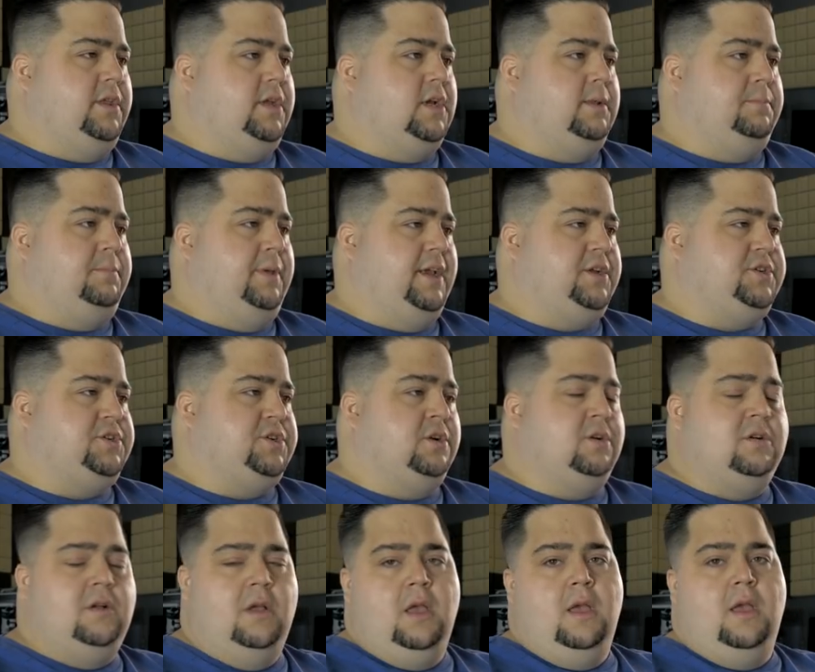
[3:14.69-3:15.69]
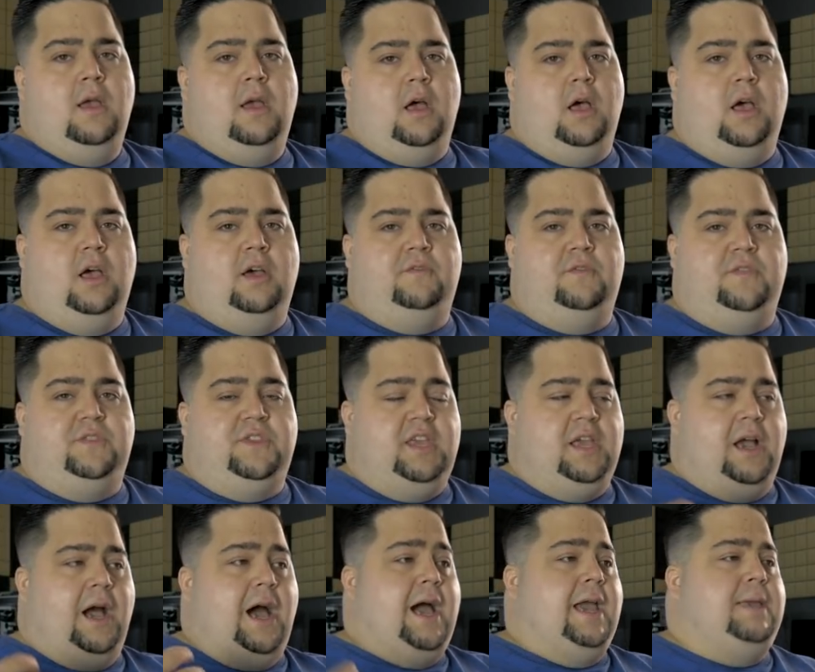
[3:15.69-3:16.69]
good picture of
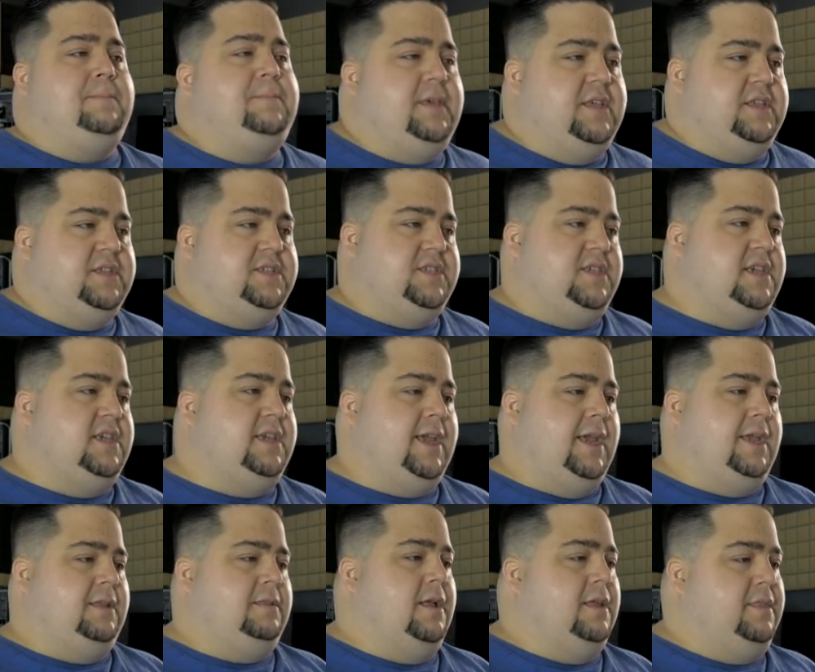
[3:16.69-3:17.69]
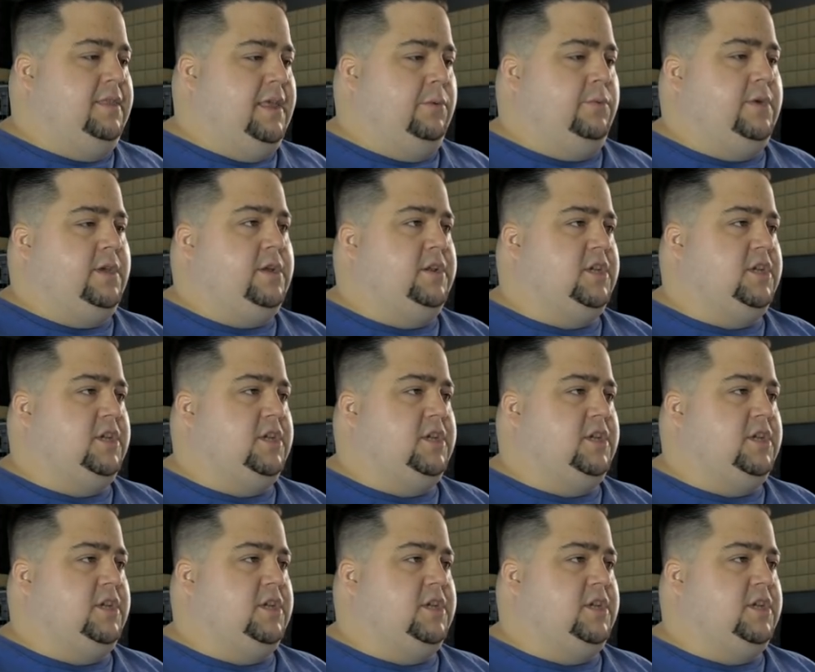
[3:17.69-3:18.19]
the IPC gain that we could